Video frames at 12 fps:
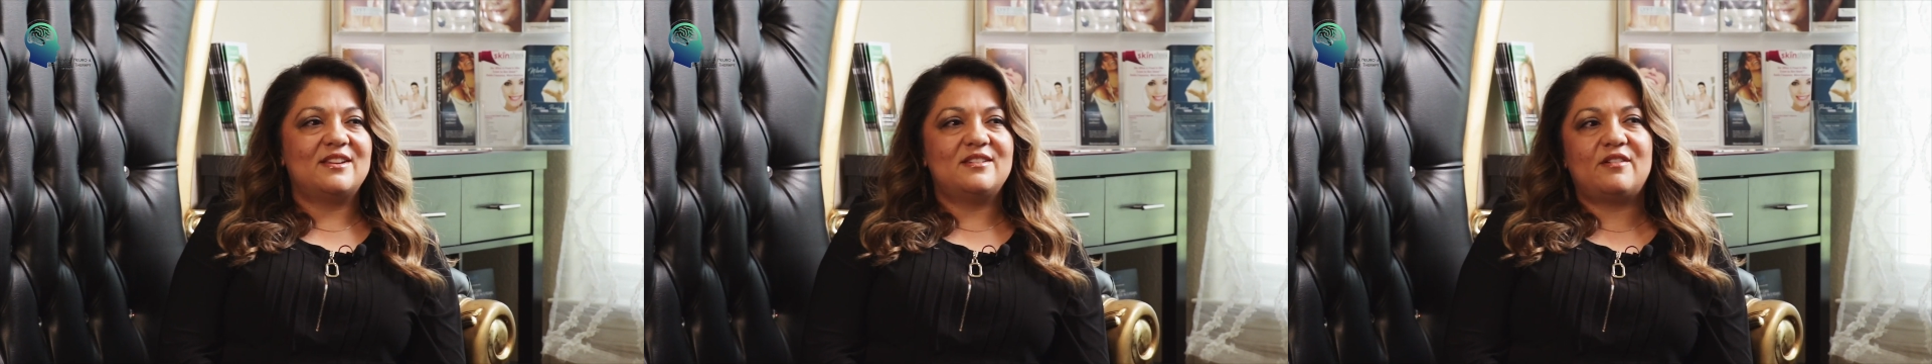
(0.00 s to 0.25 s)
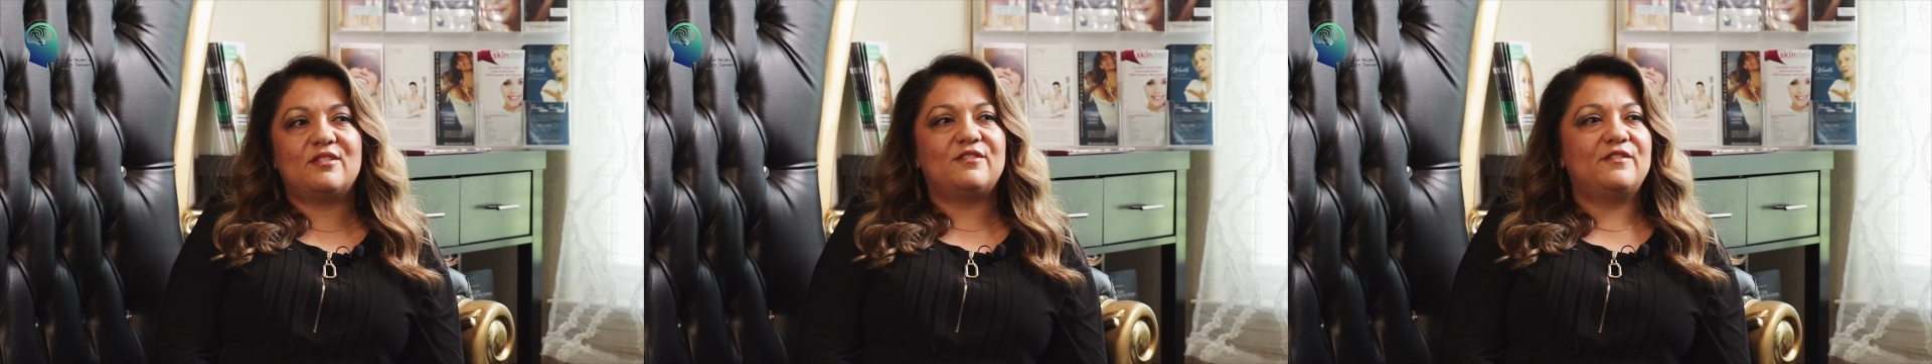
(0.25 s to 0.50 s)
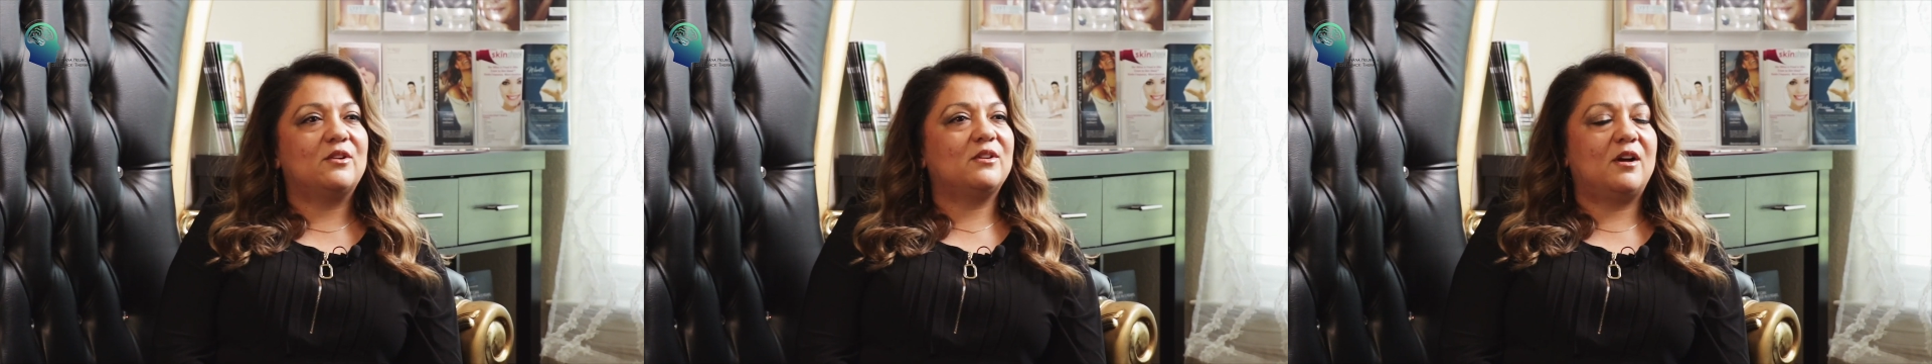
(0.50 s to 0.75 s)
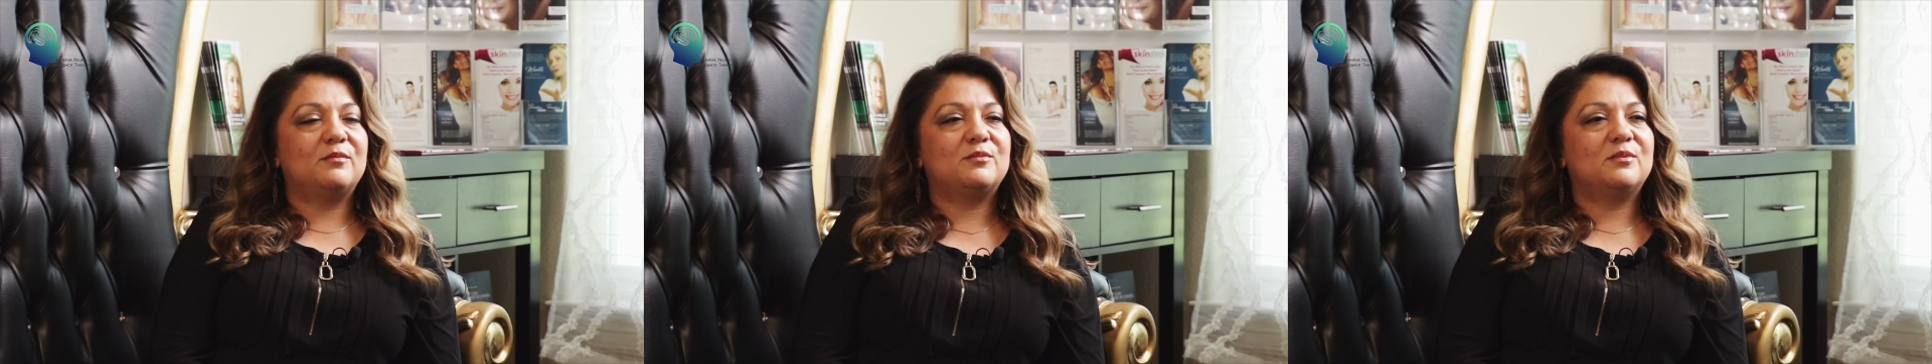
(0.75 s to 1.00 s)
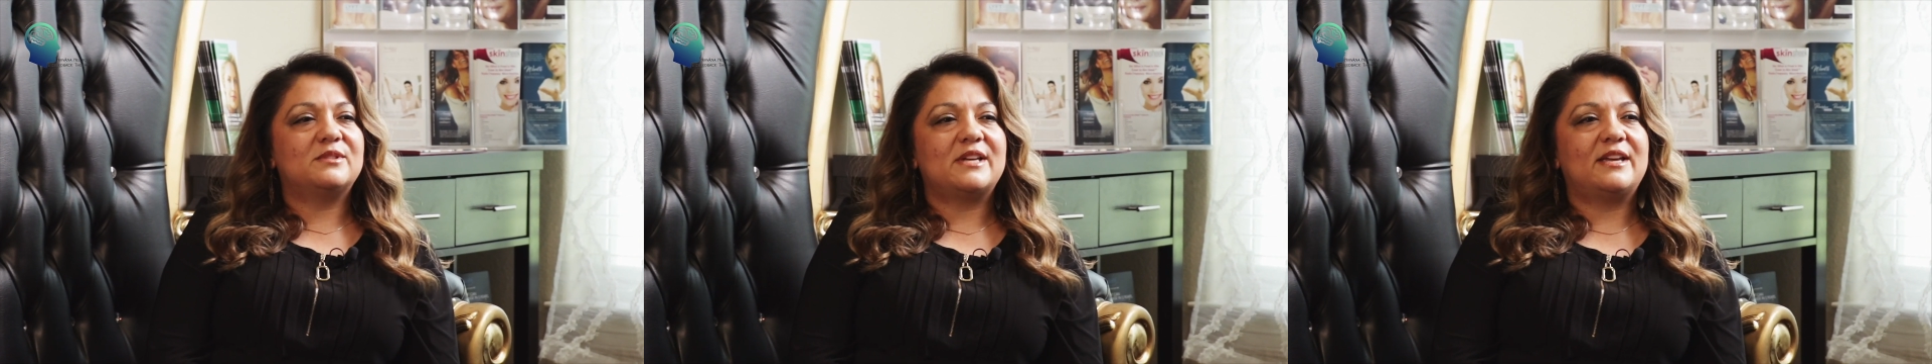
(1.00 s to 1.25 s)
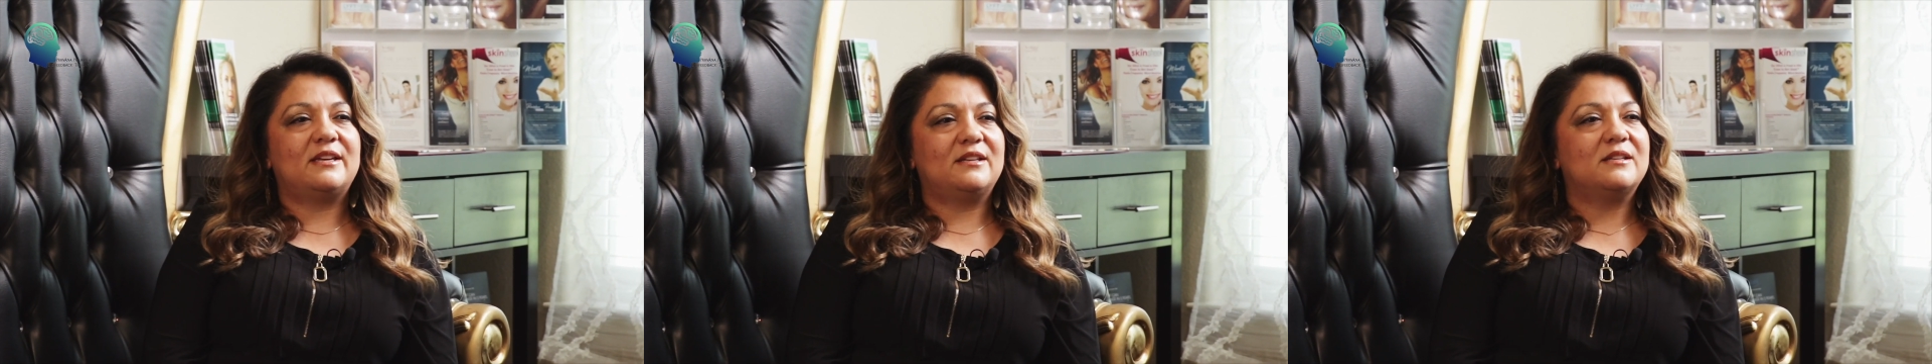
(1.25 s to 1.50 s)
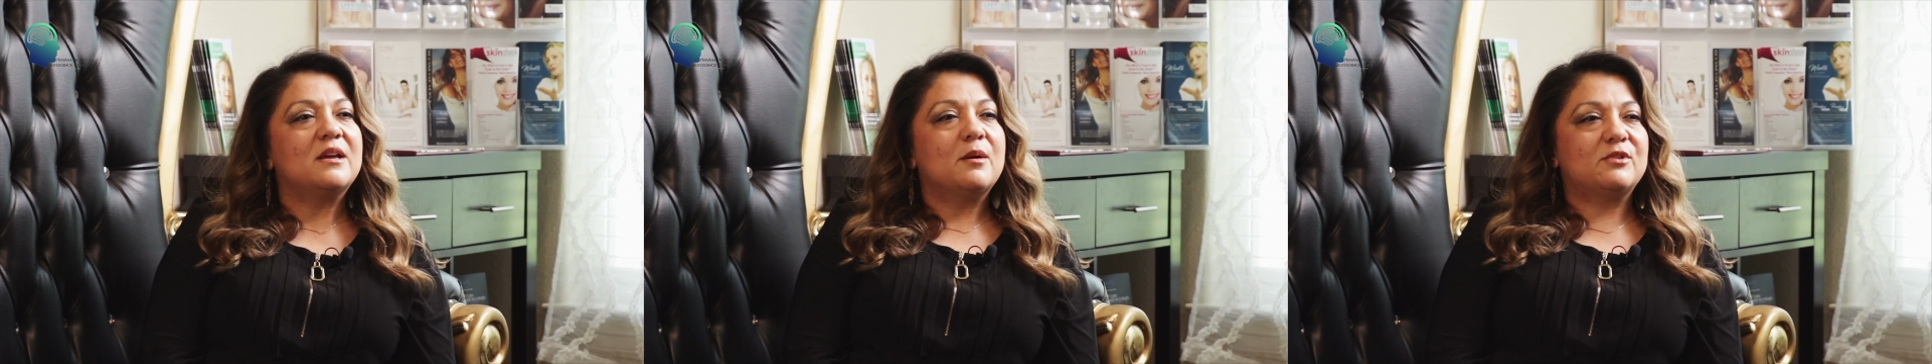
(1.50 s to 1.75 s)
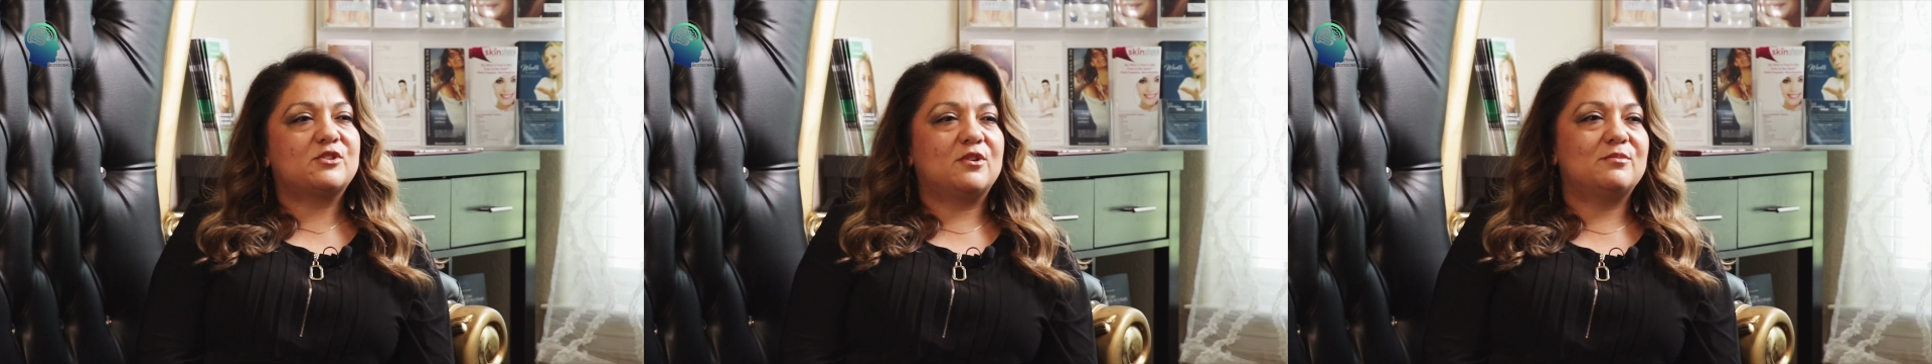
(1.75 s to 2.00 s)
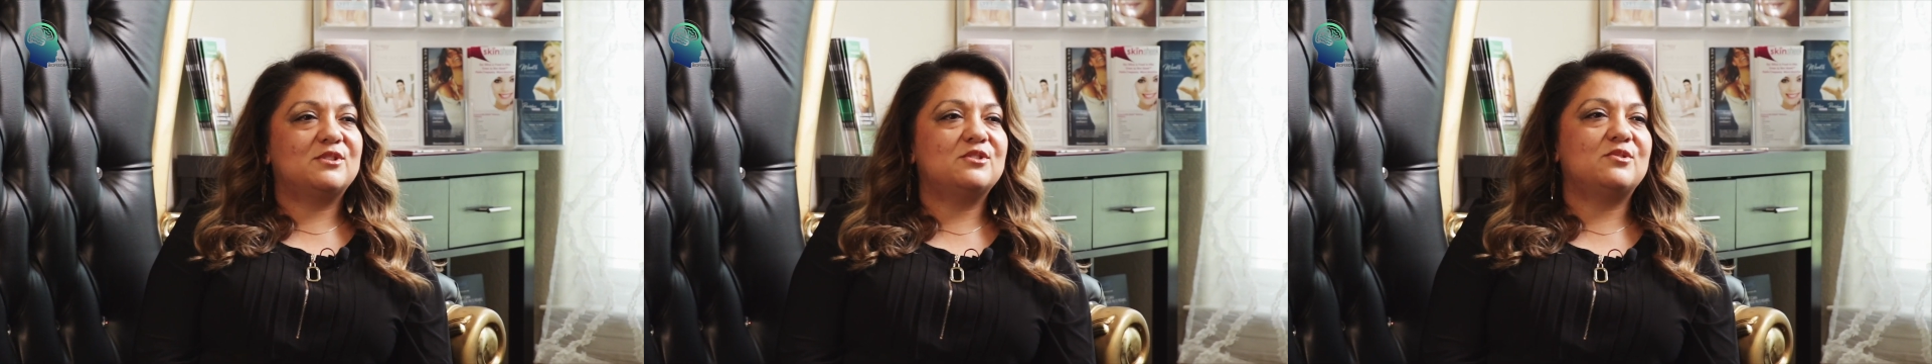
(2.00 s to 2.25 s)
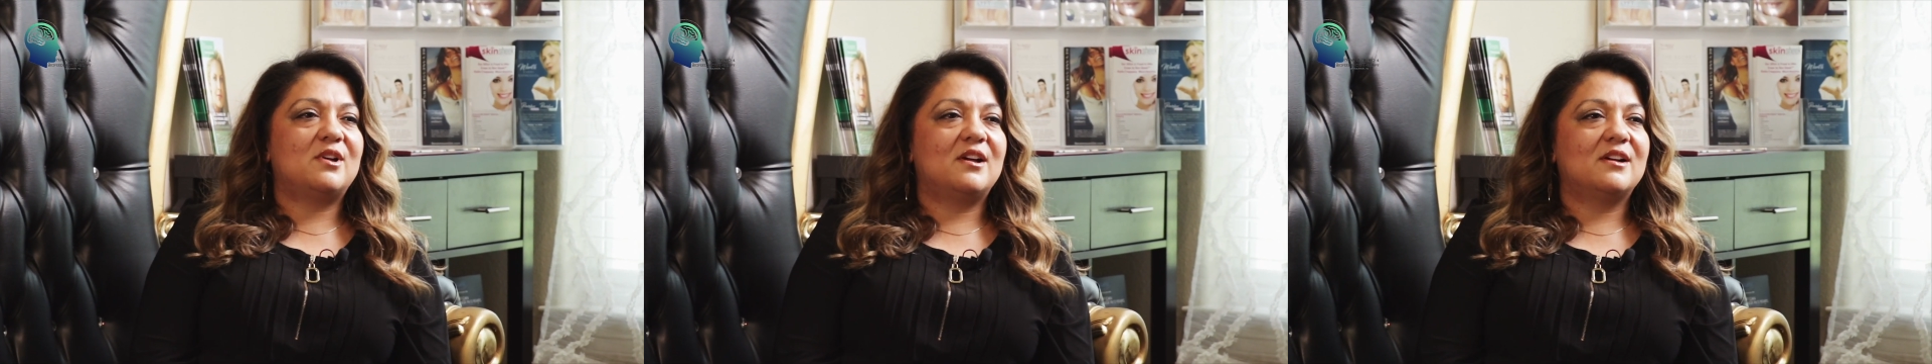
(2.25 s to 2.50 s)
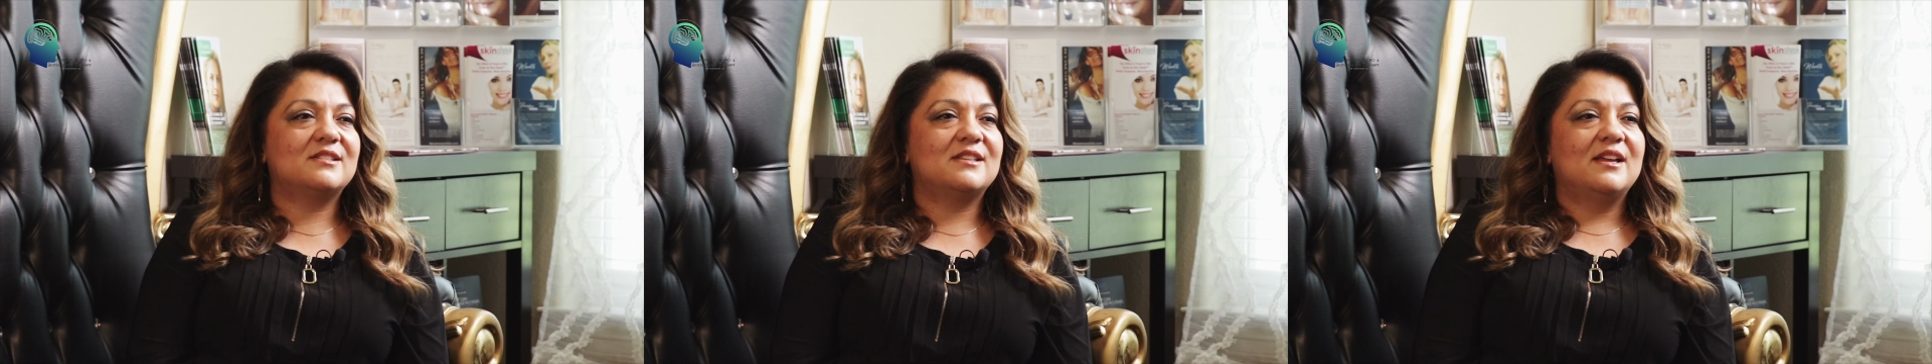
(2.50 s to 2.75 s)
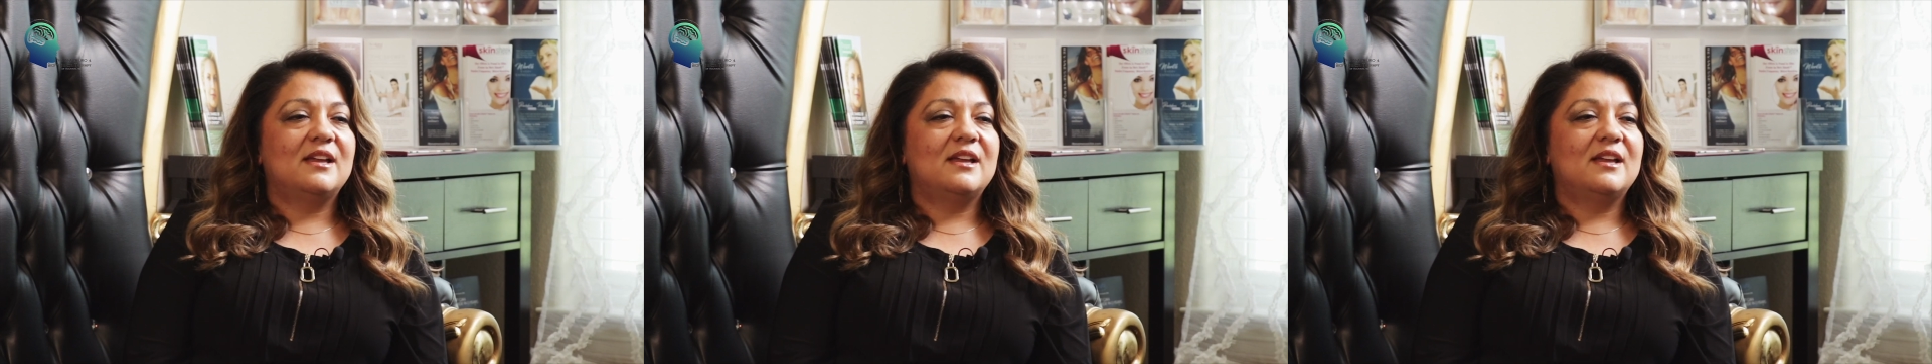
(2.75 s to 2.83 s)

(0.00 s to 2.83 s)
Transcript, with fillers: and never felt comfortable taking prescription drugs